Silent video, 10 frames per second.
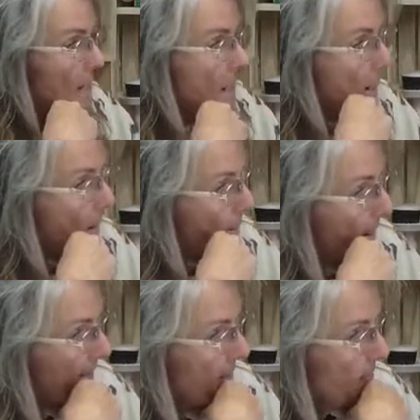
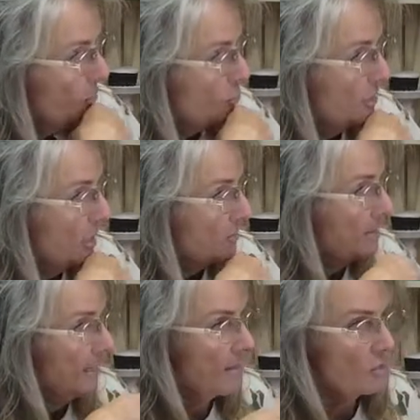I think most of y'all
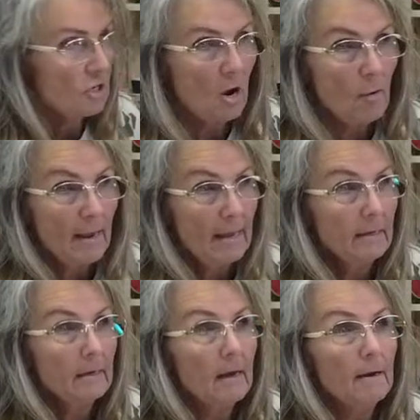said that y'all
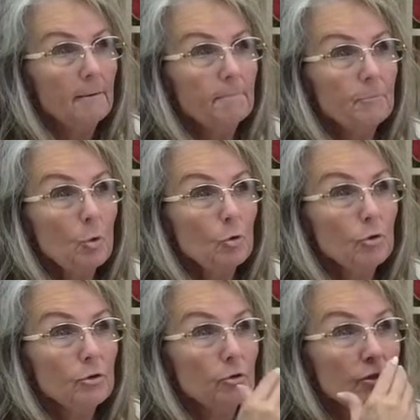had
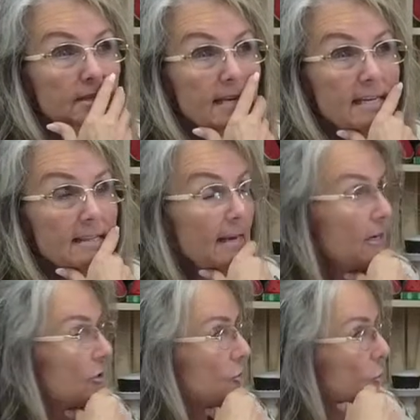ordered or seen
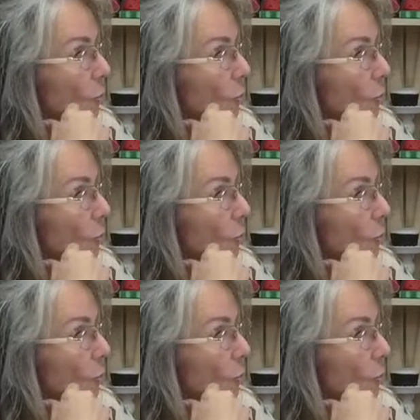theirs or